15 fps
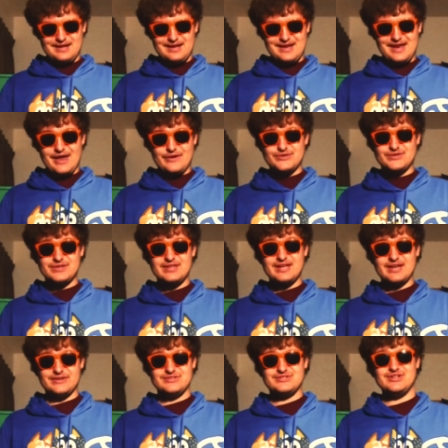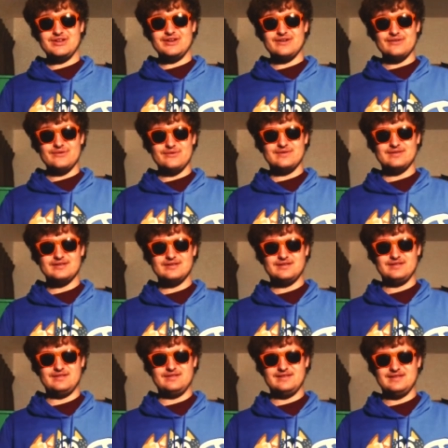Now, something else to know.
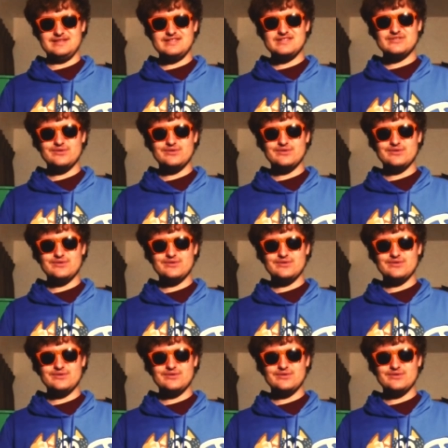This is